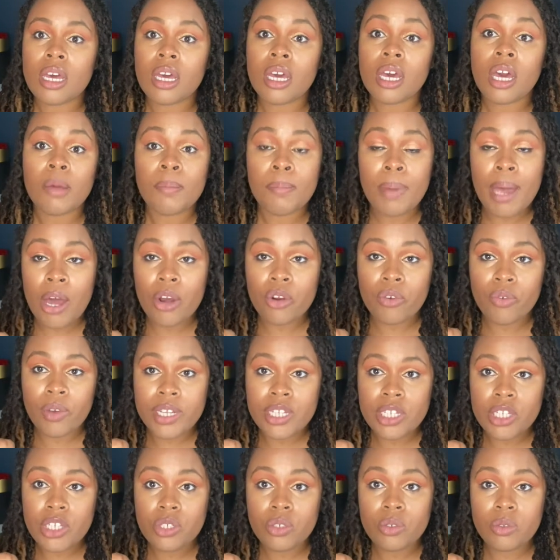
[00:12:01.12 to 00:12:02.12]
gunpowder
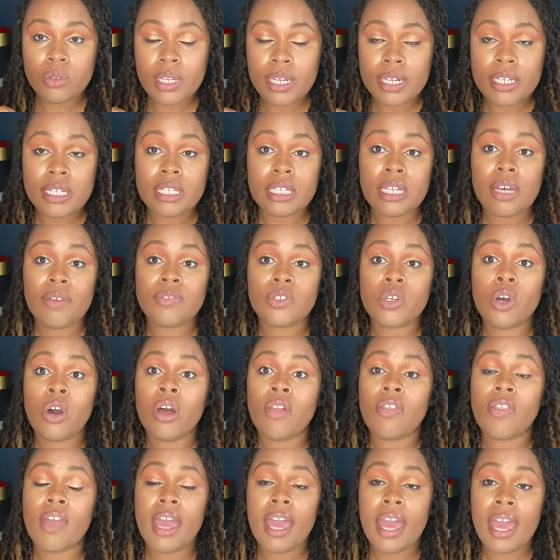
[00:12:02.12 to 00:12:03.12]
residue that is left on
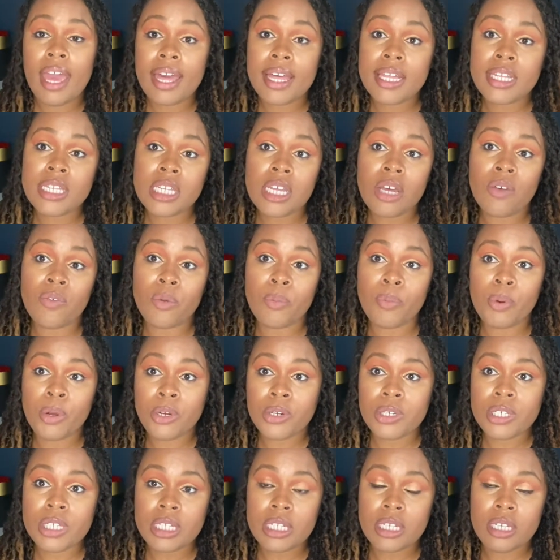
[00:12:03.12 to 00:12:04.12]
the hands of a
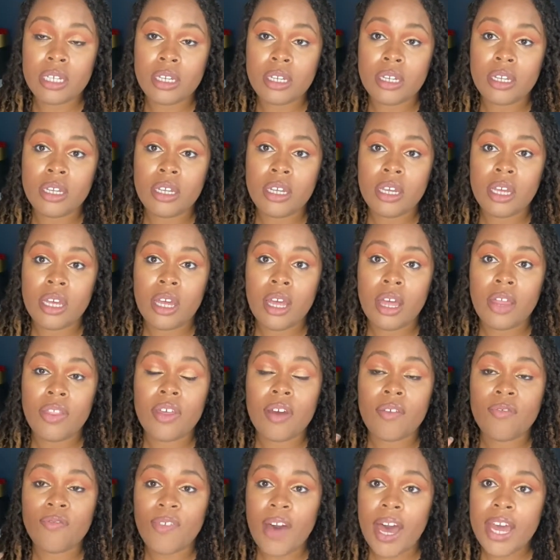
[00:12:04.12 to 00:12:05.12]
person
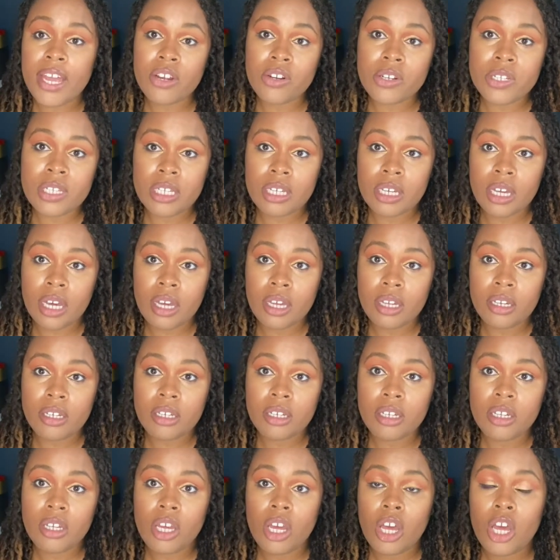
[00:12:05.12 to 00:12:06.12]
that fires a gun.
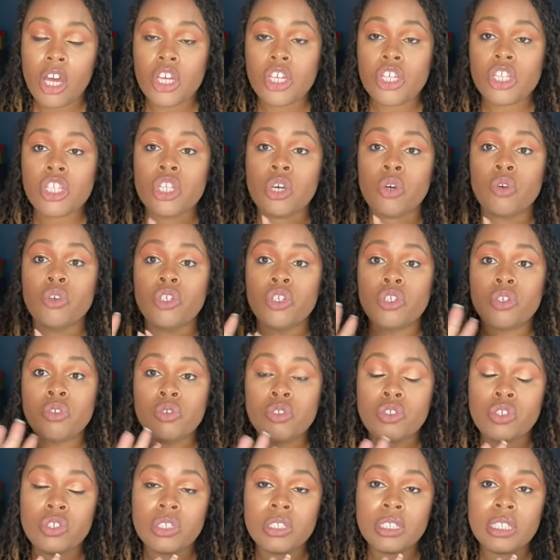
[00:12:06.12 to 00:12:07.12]
So
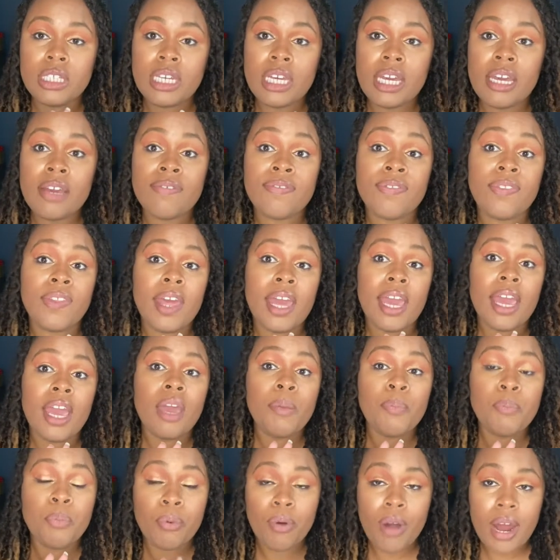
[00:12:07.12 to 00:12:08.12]
usually if they
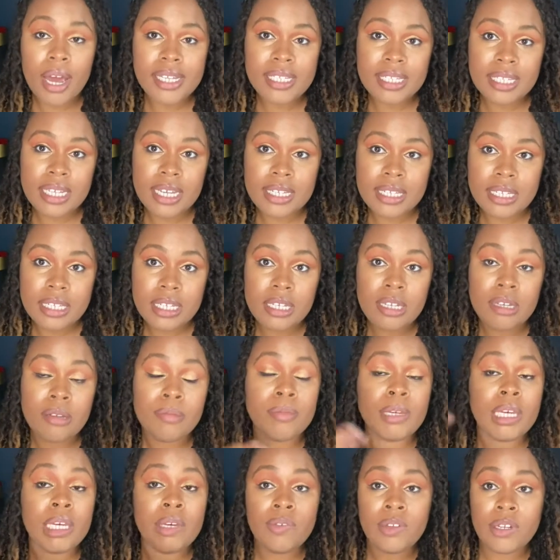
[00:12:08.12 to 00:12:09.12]
processed him,
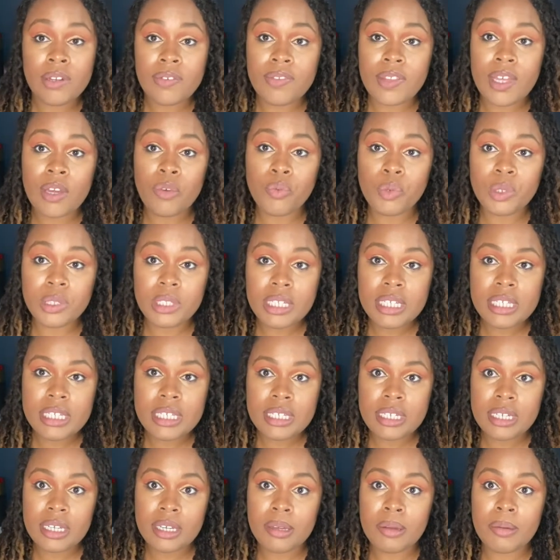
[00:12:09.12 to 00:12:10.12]
even if they released
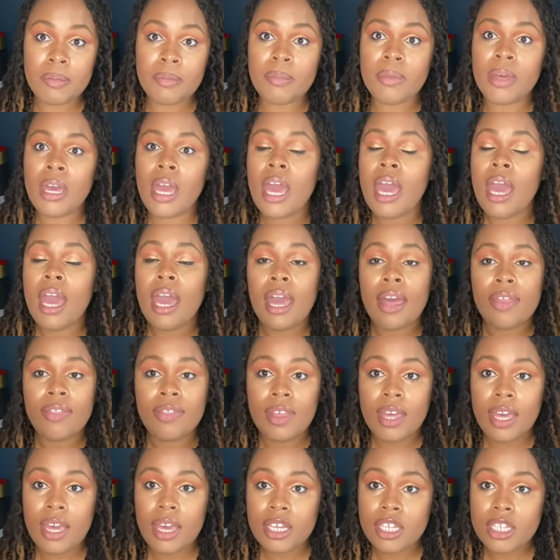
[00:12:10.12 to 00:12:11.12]
him and
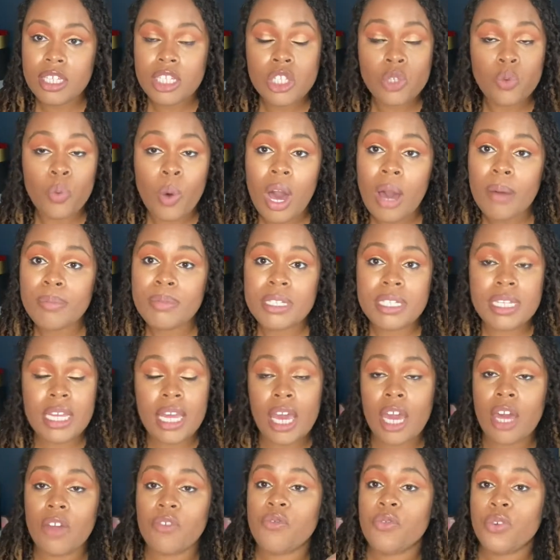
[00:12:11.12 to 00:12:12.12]
they swabbed his
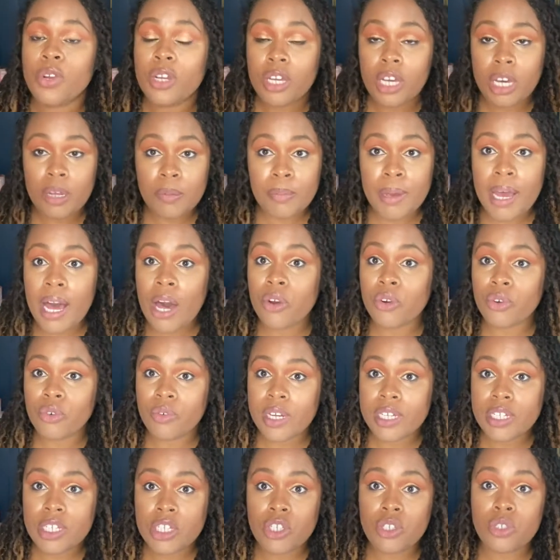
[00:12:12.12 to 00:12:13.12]
hand for gunpowder
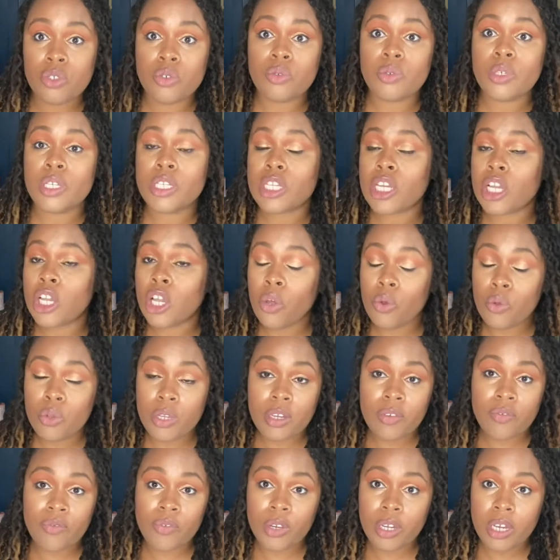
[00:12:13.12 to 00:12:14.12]
residue, his
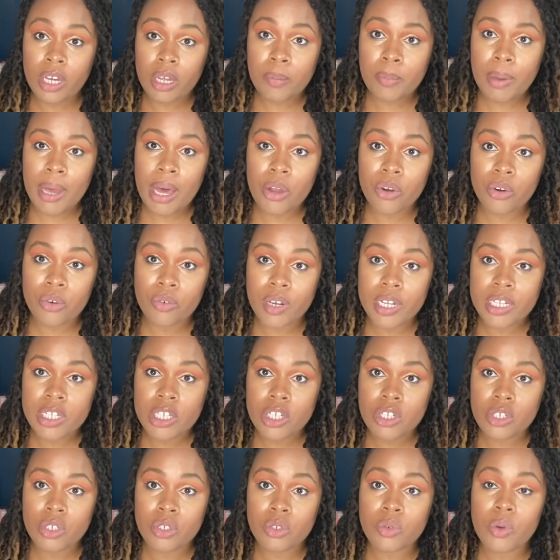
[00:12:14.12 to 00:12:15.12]
clothing for gunpowder
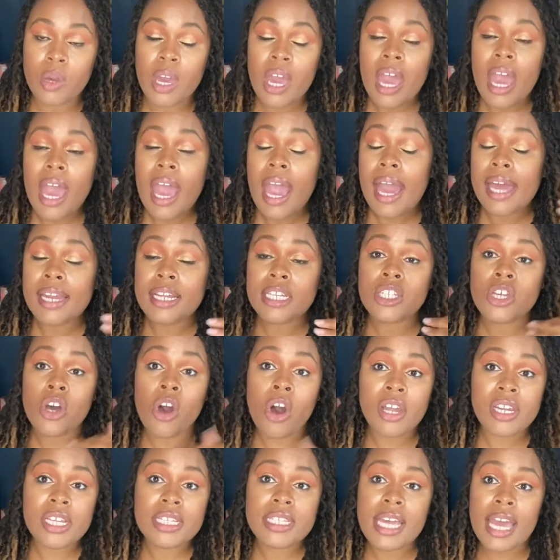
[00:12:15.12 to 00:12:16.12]
residue, and it's
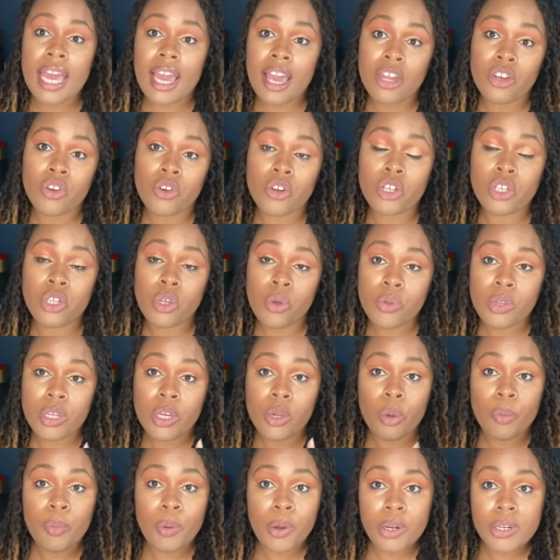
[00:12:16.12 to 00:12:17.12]
on his hand or clothing
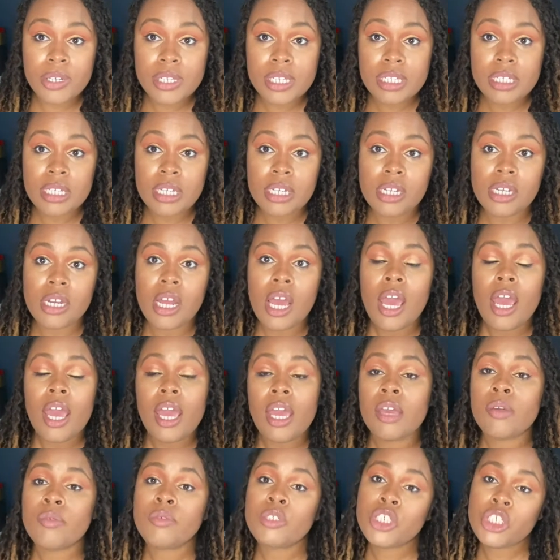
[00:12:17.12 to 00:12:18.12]
or person,
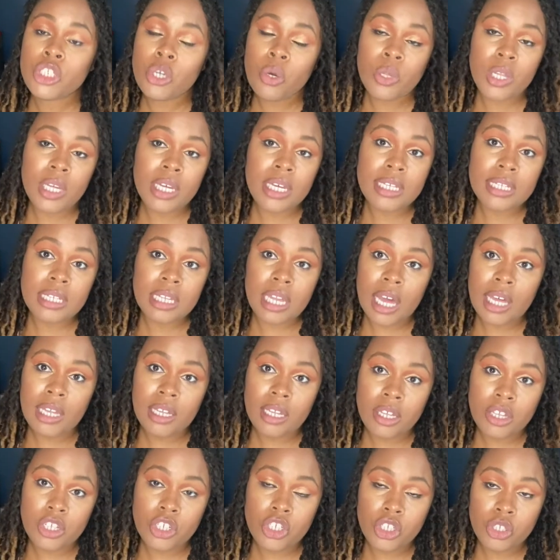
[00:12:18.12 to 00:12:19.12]
it would show that he's likely
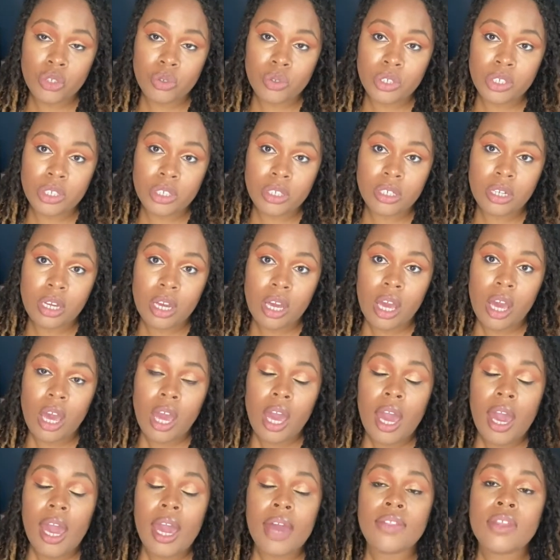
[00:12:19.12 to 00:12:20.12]
the shooter.
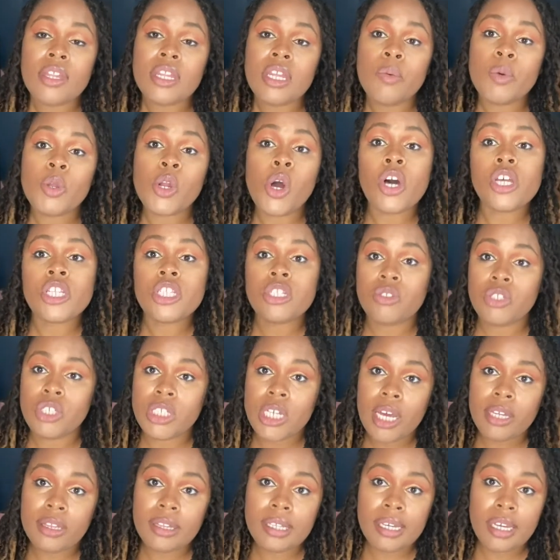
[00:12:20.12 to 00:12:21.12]
And then they would also
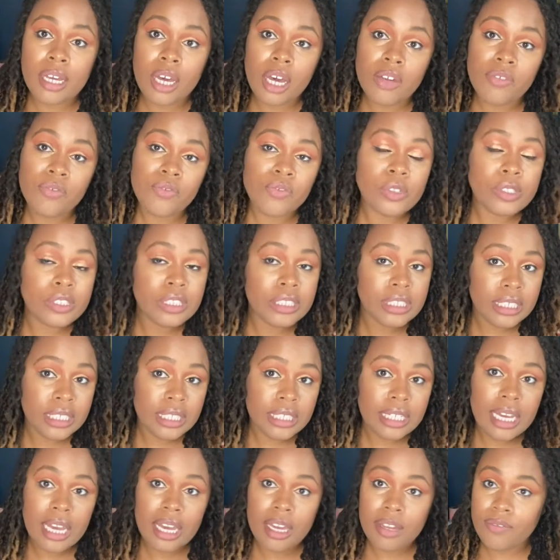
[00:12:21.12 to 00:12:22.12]
check the gun for
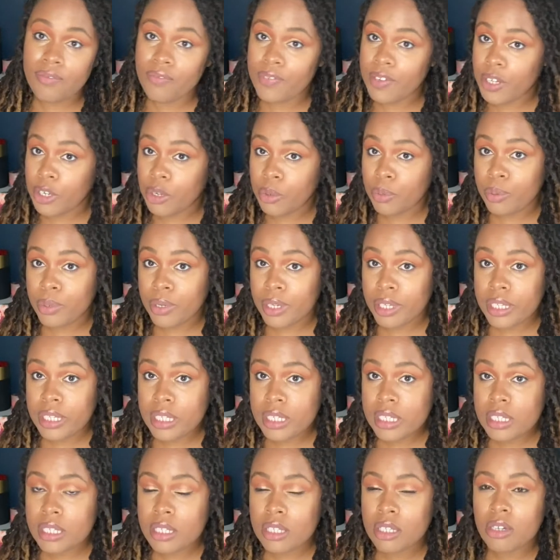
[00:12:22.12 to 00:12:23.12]
DNA and
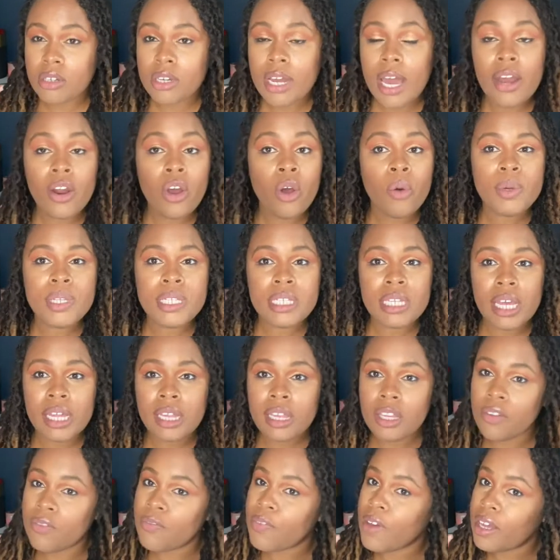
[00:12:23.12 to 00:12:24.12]
fingerprints. They're not always likely
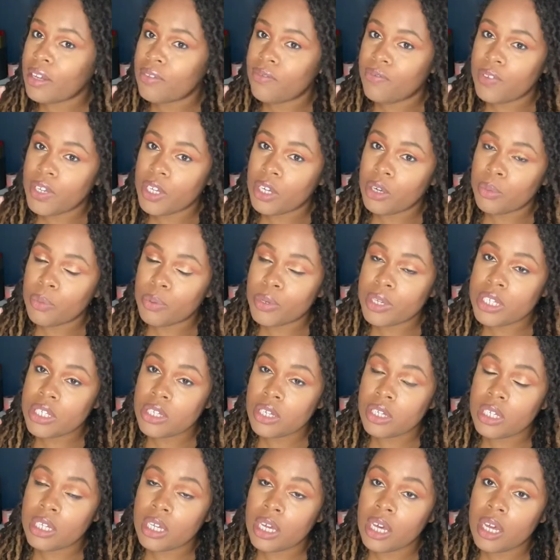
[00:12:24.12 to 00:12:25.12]
to find fingerprints on
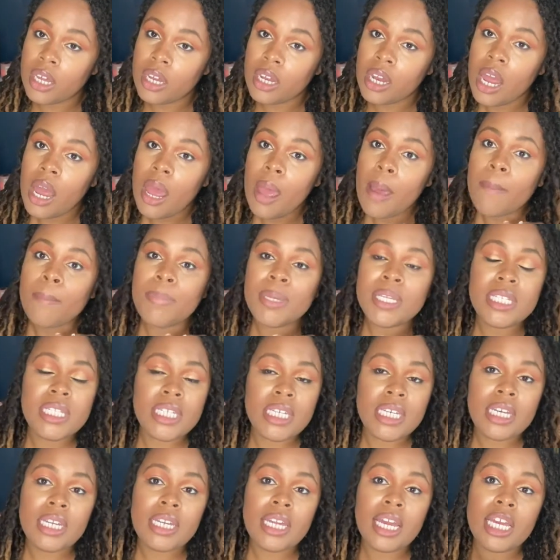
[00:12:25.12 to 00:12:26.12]
a gun, but
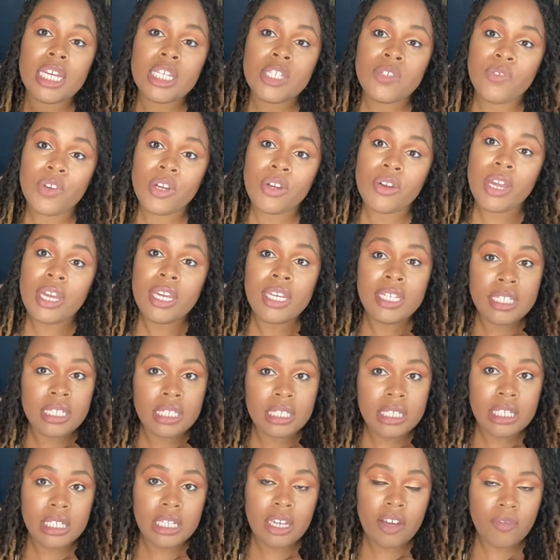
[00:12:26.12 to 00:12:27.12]
DNA is very
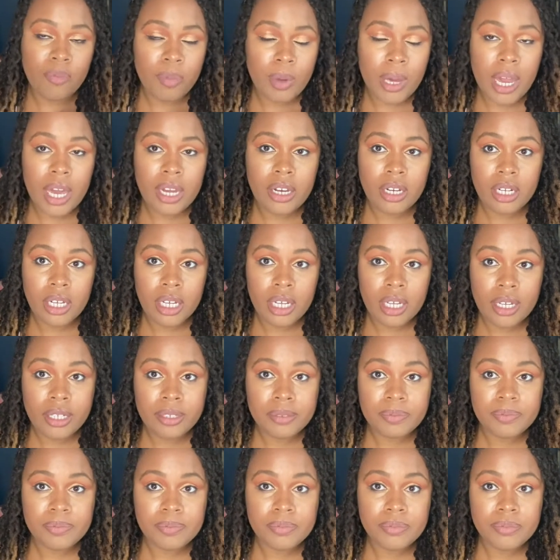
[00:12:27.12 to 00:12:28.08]
easily left behind on a gun.